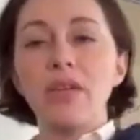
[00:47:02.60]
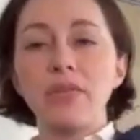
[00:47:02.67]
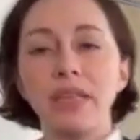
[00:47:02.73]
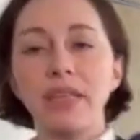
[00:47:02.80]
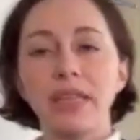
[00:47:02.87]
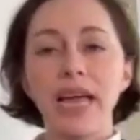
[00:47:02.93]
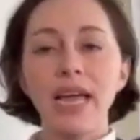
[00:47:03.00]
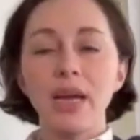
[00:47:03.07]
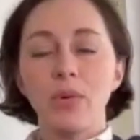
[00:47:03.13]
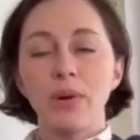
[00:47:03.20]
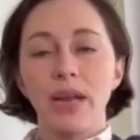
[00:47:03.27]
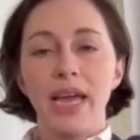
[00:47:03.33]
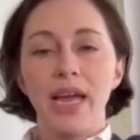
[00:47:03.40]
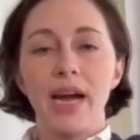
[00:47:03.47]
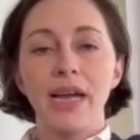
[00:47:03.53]
I really like
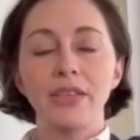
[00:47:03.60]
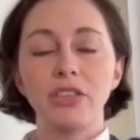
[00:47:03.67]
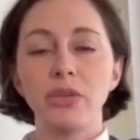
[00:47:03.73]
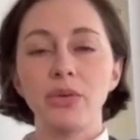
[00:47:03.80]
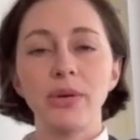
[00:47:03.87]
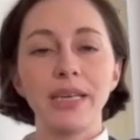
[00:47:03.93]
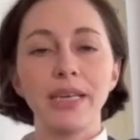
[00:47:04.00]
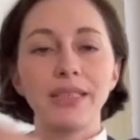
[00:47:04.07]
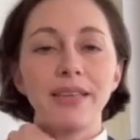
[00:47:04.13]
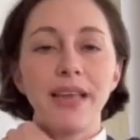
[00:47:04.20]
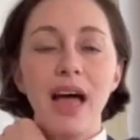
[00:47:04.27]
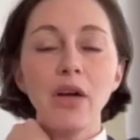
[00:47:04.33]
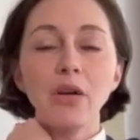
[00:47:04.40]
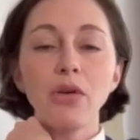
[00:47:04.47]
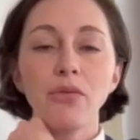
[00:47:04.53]
what A I is doing, is
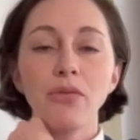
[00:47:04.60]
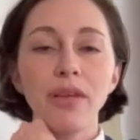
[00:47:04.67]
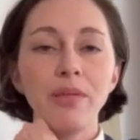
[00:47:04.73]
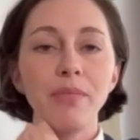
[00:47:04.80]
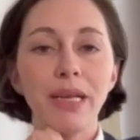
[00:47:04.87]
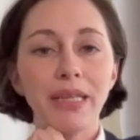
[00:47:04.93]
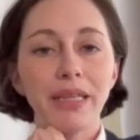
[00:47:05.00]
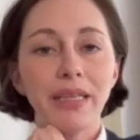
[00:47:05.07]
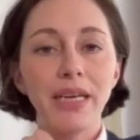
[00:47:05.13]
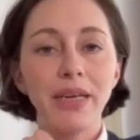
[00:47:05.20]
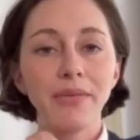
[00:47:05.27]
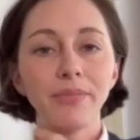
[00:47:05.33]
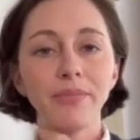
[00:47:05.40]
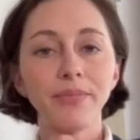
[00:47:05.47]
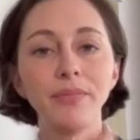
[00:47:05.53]
algorithmically.
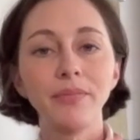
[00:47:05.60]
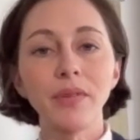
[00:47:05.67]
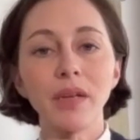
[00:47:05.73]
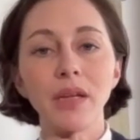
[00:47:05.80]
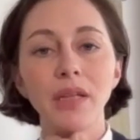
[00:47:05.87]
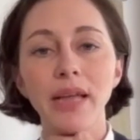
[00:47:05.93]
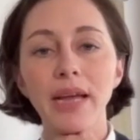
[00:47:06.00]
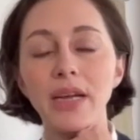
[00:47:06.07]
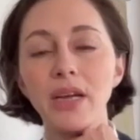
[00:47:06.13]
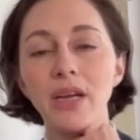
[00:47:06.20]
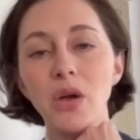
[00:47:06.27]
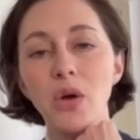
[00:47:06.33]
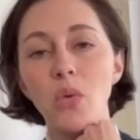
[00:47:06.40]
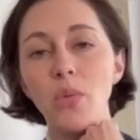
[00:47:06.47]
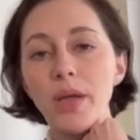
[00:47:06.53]
Like,
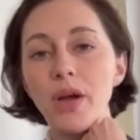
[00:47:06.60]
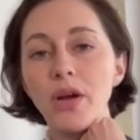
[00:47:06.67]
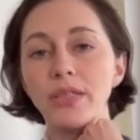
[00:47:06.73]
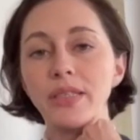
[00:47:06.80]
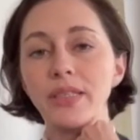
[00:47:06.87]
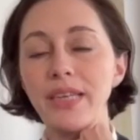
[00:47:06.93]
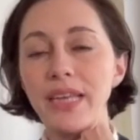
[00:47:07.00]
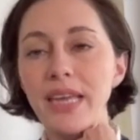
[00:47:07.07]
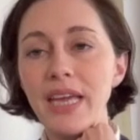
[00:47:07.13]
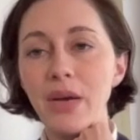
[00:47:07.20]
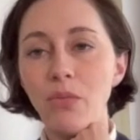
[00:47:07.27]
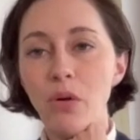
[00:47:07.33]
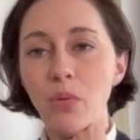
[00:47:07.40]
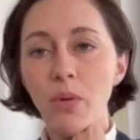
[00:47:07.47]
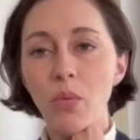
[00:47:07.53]
we are
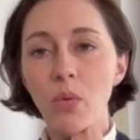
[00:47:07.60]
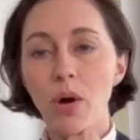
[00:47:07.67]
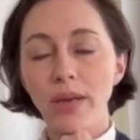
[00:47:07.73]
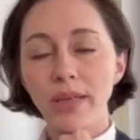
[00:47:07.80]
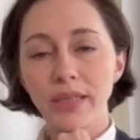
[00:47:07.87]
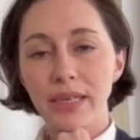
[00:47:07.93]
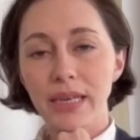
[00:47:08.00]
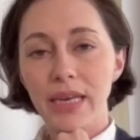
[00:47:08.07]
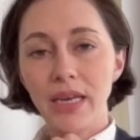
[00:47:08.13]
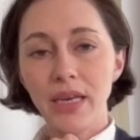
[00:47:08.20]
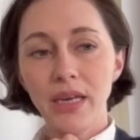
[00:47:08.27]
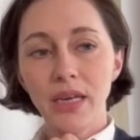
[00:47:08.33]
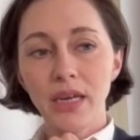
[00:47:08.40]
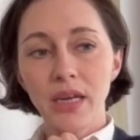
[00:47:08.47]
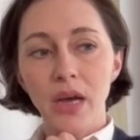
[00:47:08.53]
seeing what we want to see.
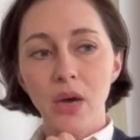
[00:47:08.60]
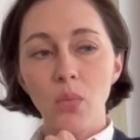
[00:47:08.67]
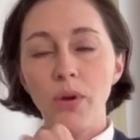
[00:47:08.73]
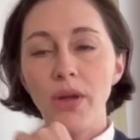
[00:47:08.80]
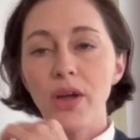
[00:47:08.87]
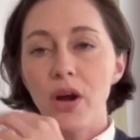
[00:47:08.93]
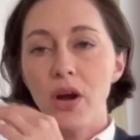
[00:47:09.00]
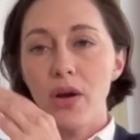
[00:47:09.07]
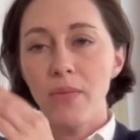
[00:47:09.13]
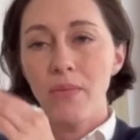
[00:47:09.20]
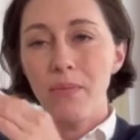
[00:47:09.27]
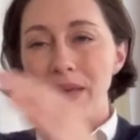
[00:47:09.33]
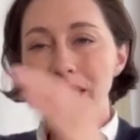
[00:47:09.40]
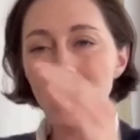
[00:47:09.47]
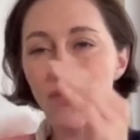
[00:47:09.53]
We are
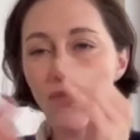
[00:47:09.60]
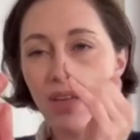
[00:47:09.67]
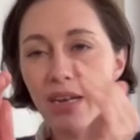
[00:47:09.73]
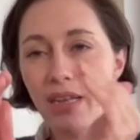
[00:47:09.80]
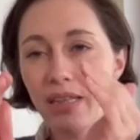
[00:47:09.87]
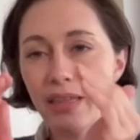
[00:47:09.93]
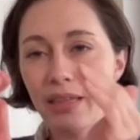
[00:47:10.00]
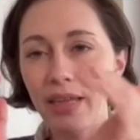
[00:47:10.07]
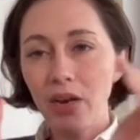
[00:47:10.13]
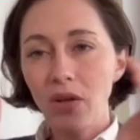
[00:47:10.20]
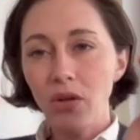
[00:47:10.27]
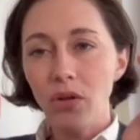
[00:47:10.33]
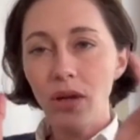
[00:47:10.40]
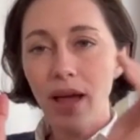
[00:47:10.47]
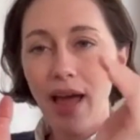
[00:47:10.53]
given
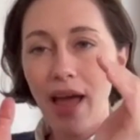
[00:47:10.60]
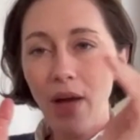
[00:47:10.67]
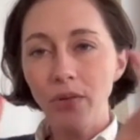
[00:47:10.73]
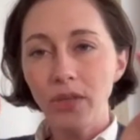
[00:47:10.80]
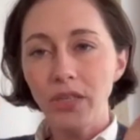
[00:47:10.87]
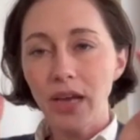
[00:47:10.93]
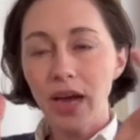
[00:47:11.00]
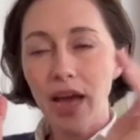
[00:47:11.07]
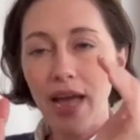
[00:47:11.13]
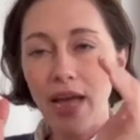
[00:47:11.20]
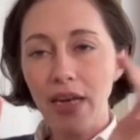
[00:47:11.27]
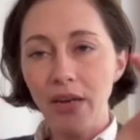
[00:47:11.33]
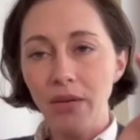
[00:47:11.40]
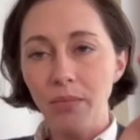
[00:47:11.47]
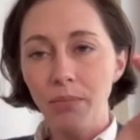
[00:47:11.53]
little
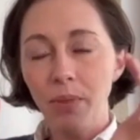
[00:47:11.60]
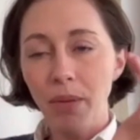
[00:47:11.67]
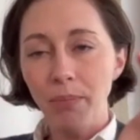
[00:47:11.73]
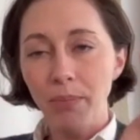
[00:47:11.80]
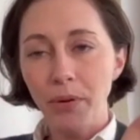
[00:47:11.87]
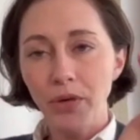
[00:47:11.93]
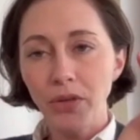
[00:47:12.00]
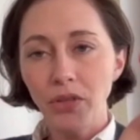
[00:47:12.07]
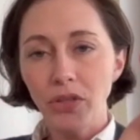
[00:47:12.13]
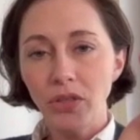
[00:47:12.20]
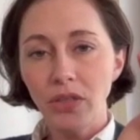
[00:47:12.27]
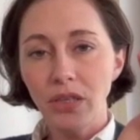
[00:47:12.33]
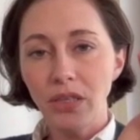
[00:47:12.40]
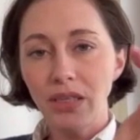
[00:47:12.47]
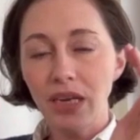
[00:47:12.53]
outside bumpers
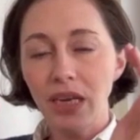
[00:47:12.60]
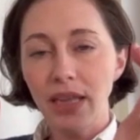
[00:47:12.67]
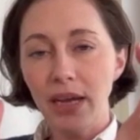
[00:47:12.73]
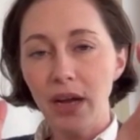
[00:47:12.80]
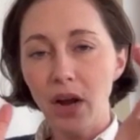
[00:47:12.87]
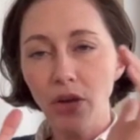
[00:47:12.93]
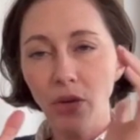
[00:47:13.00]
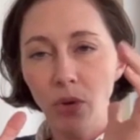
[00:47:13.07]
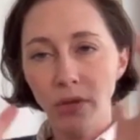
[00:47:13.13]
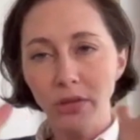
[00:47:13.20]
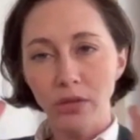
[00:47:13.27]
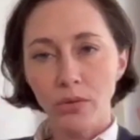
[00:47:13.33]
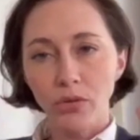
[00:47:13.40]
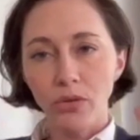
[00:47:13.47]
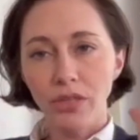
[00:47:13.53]
to see, like, are you
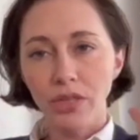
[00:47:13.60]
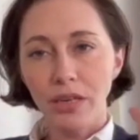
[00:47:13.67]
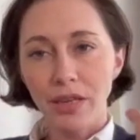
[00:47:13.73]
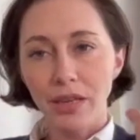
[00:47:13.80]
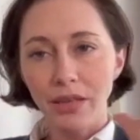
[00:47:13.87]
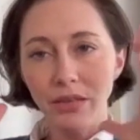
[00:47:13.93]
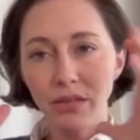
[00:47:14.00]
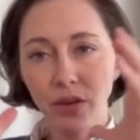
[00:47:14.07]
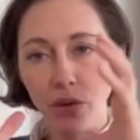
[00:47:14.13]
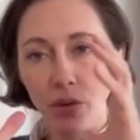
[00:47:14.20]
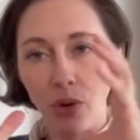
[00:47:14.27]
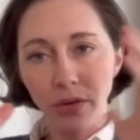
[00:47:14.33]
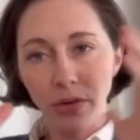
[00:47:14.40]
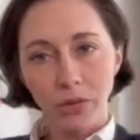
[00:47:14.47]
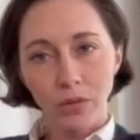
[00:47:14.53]
also interested in this? Are you
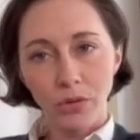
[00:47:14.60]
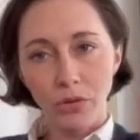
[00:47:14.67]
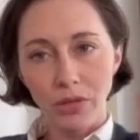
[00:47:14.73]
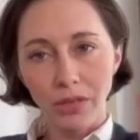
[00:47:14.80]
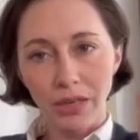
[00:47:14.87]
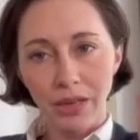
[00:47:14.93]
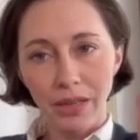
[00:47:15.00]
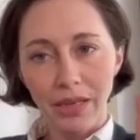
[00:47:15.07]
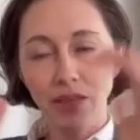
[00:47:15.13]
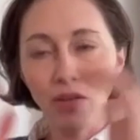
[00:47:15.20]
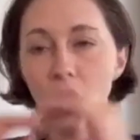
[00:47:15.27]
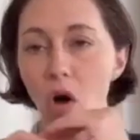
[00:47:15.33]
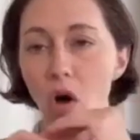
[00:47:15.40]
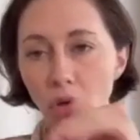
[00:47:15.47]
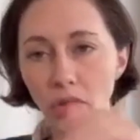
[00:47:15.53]
also interested in this?
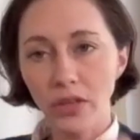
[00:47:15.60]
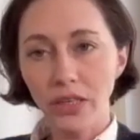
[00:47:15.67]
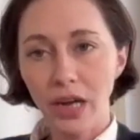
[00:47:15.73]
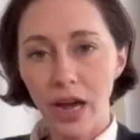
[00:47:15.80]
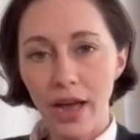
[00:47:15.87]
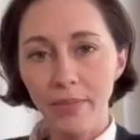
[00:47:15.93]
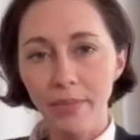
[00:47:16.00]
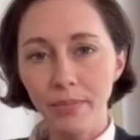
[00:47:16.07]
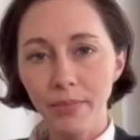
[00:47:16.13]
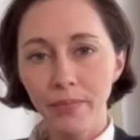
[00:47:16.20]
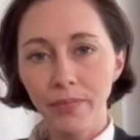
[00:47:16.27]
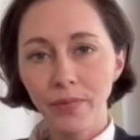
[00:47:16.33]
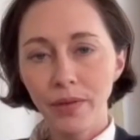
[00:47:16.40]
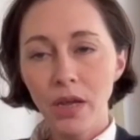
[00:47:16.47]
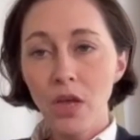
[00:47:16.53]
All the time.
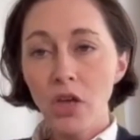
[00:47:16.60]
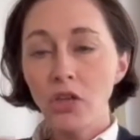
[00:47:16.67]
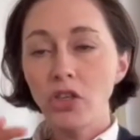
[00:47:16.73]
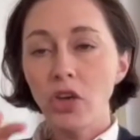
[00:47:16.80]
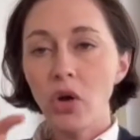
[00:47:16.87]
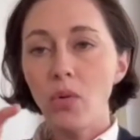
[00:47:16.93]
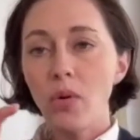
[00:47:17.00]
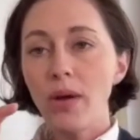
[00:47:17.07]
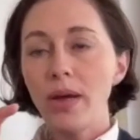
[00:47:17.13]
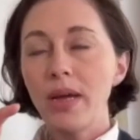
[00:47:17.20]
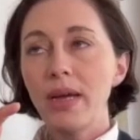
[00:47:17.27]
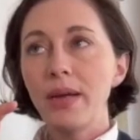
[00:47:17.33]
So